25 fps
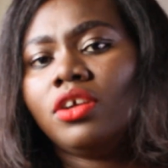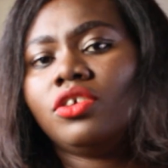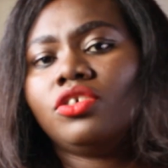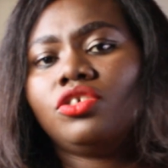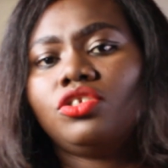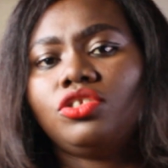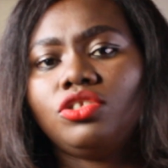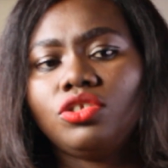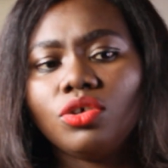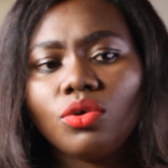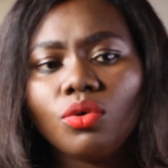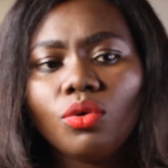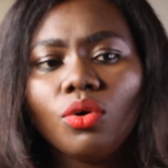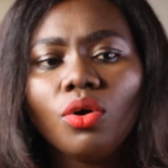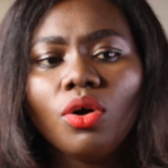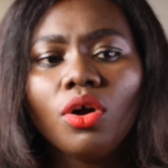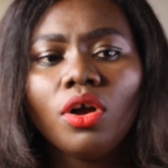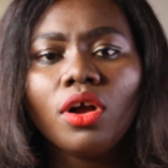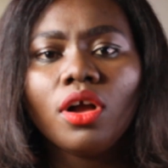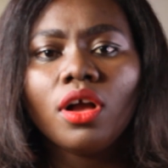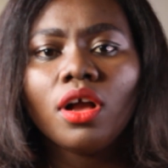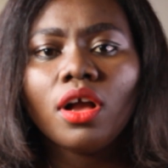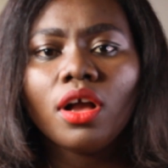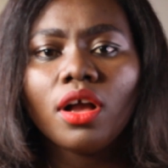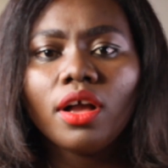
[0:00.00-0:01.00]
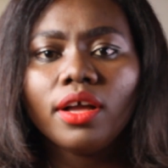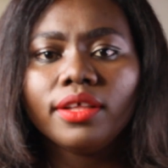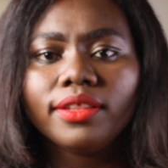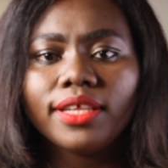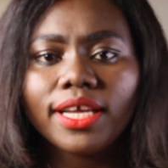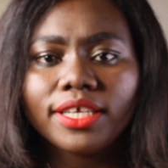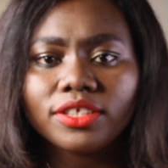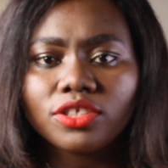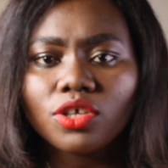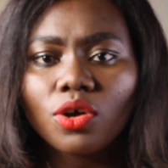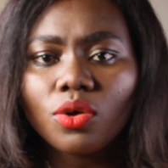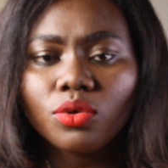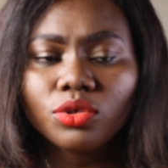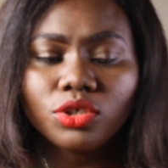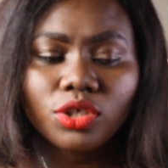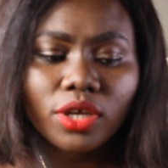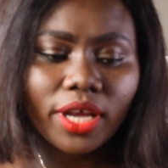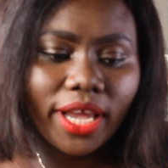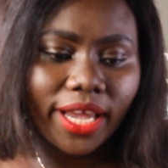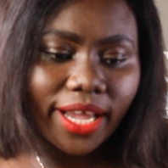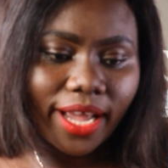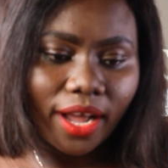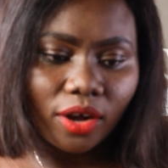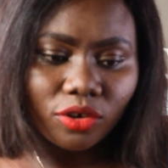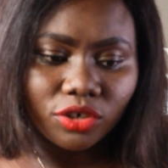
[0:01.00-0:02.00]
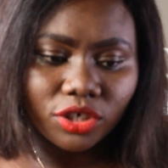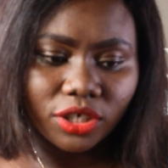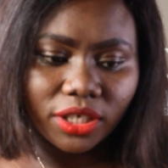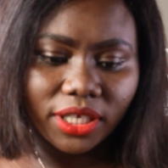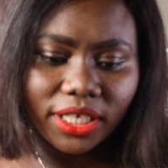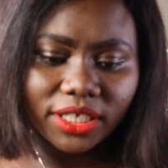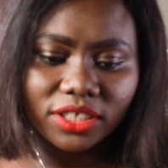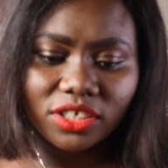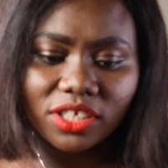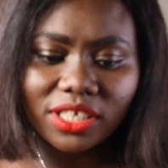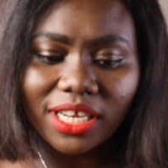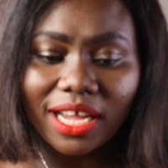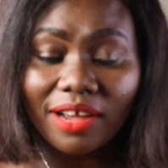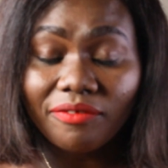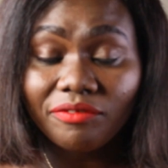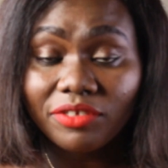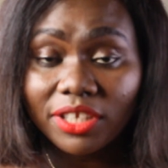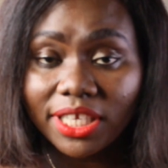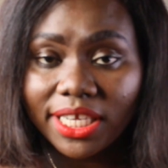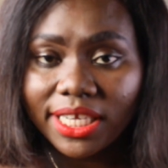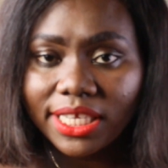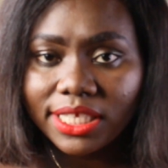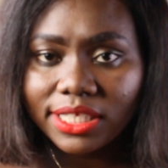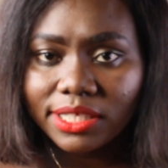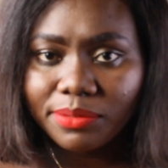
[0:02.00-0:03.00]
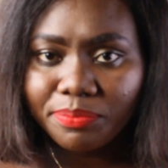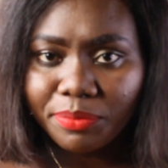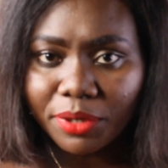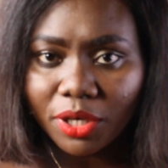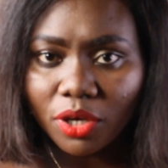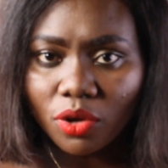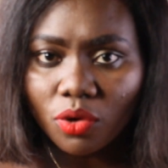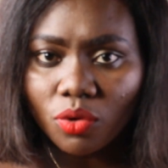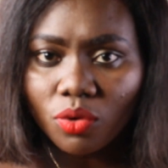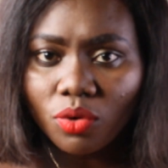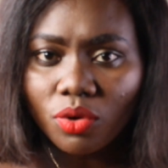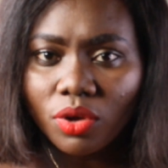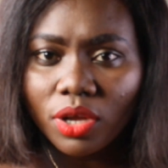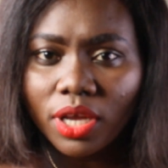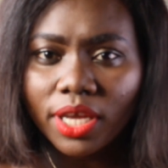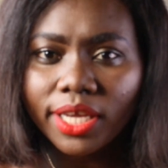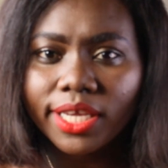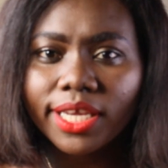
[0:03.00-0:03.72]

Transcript: So there's also a calculator that I've linked below.